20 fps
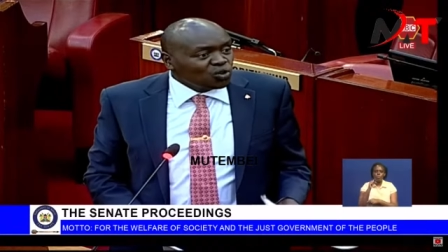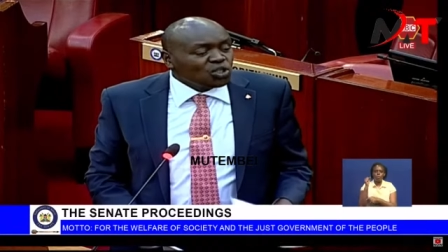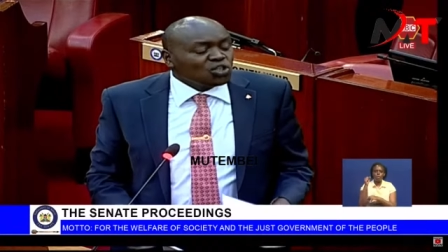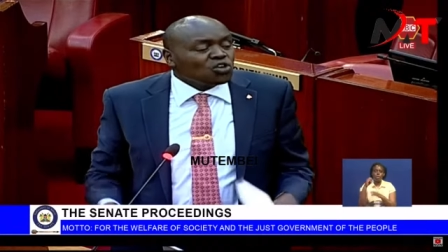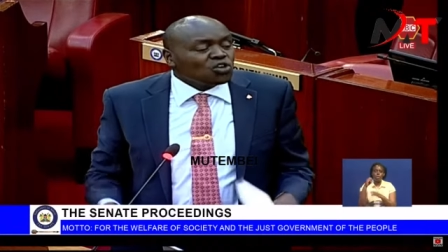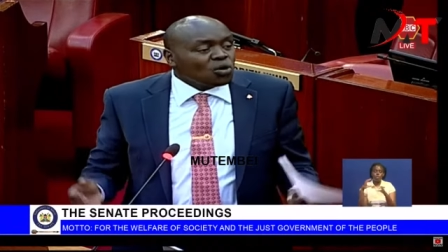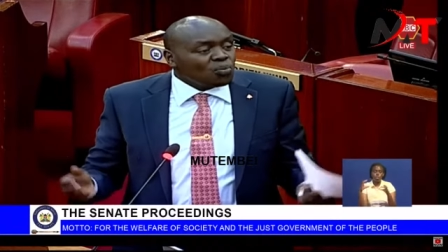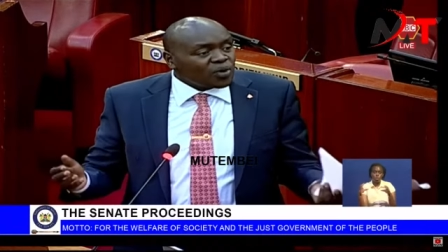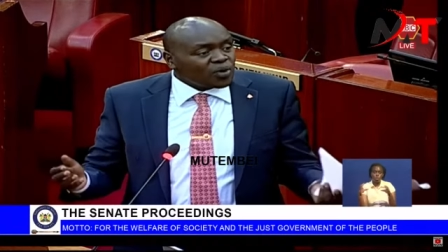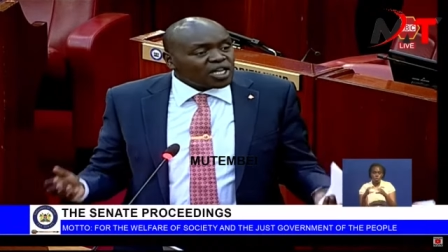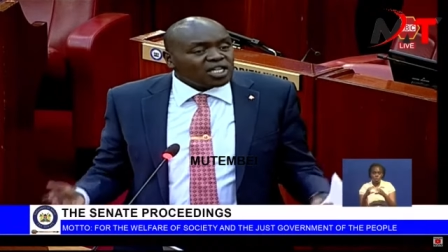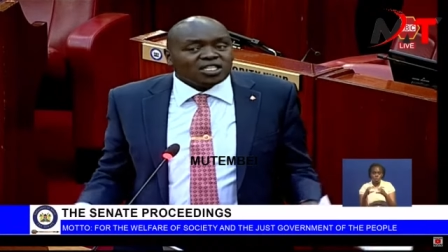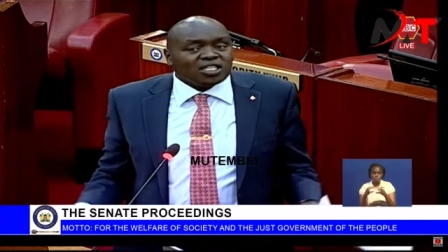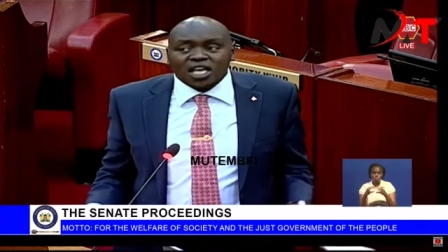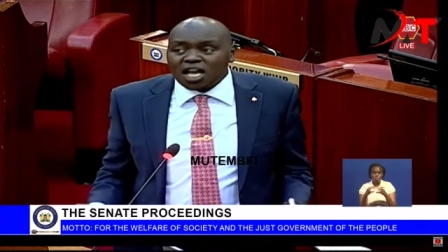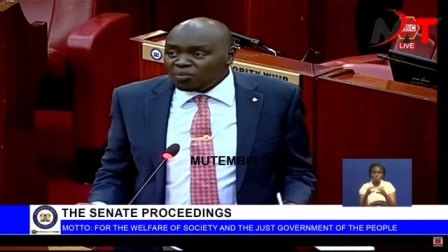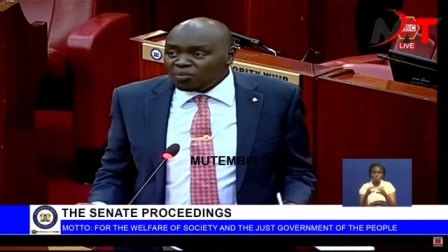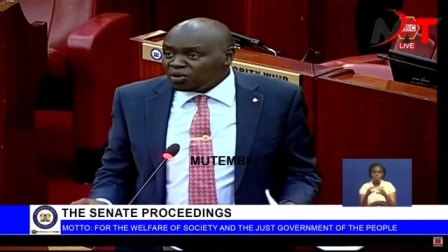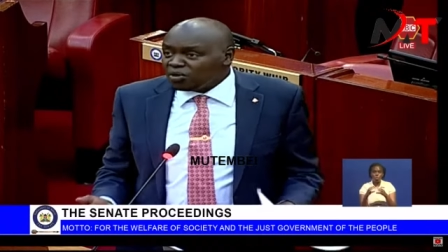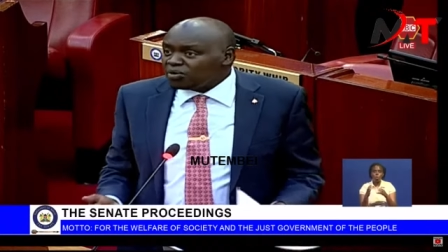to
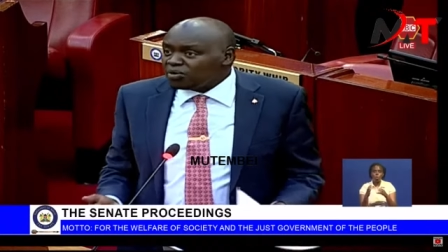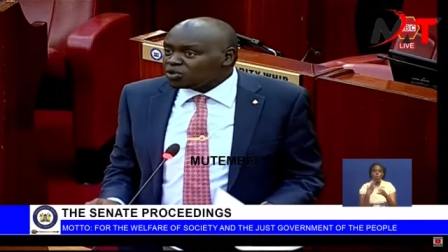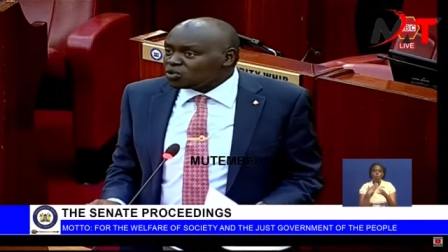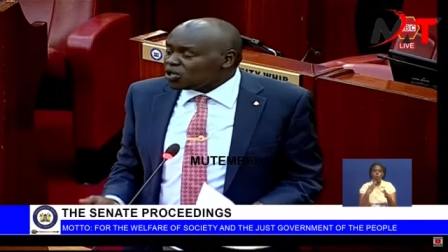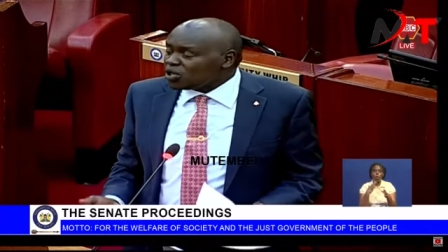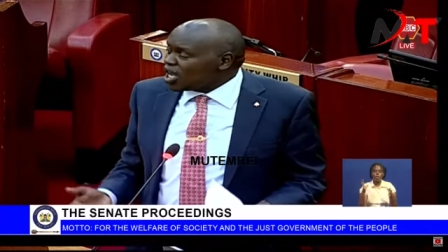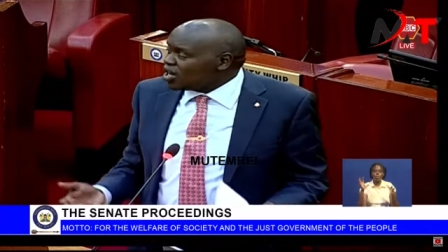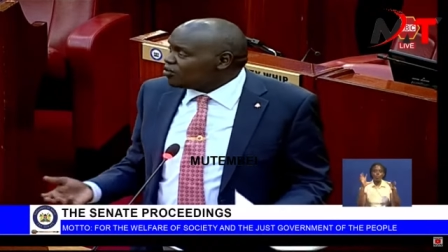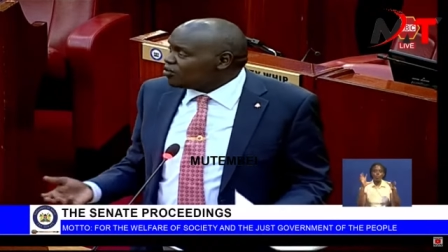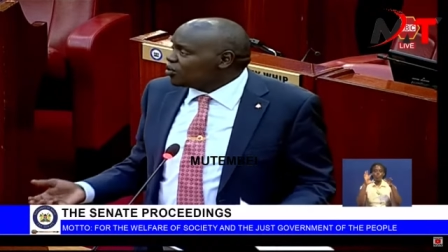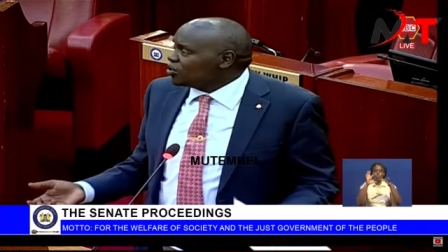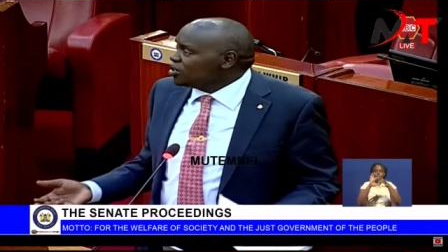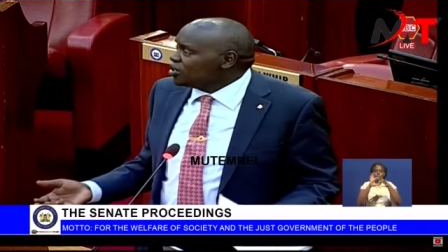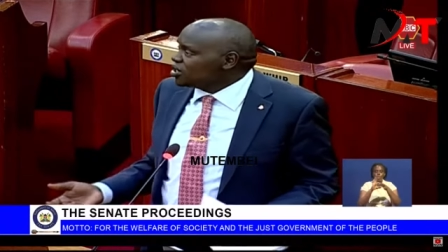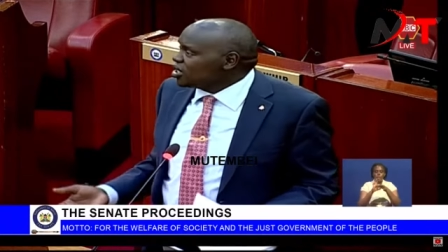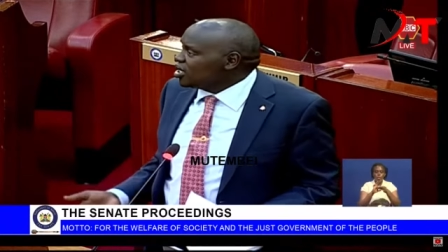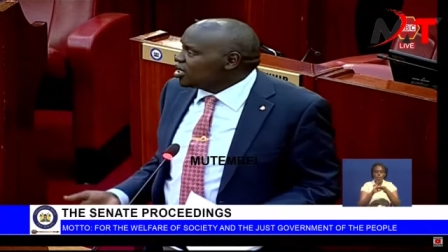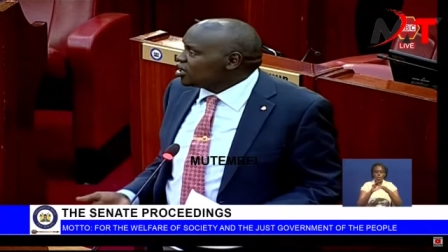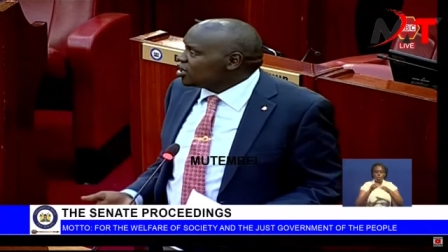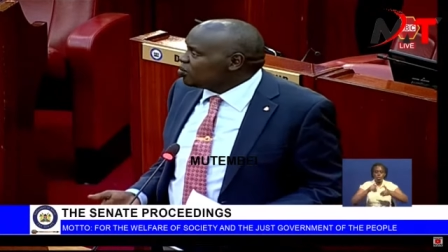incorporate young people to learn for
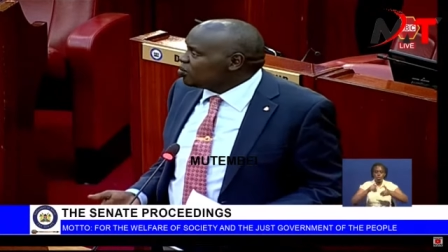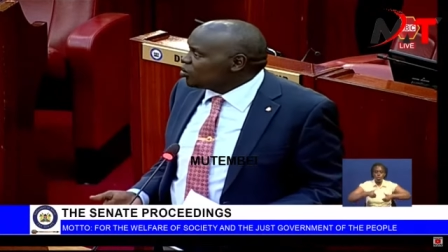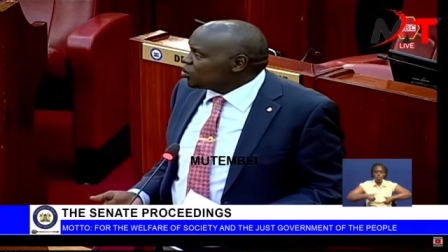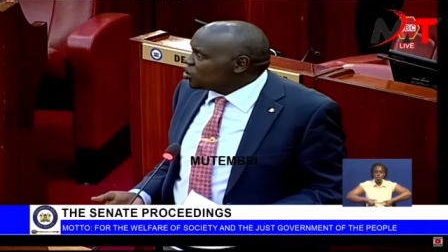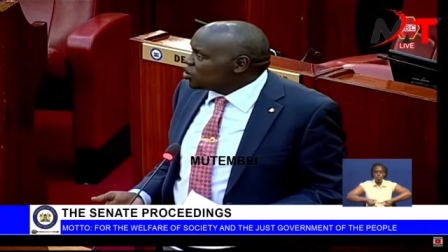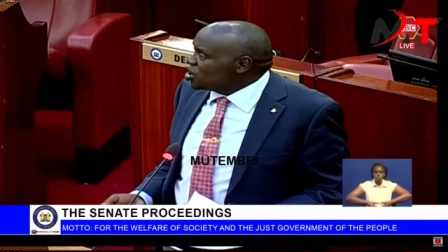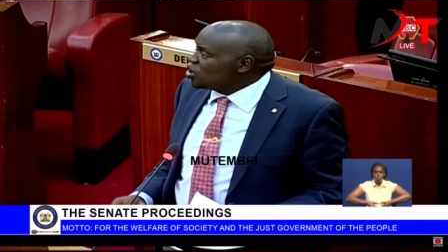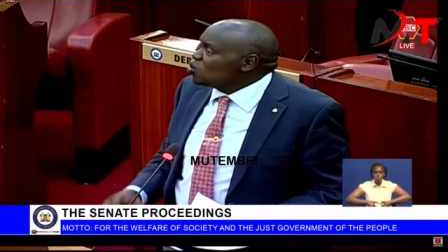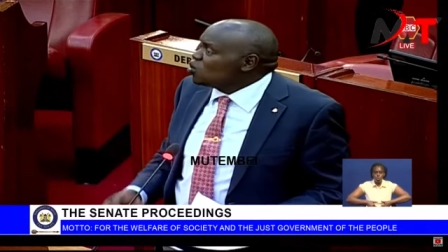these elective posts,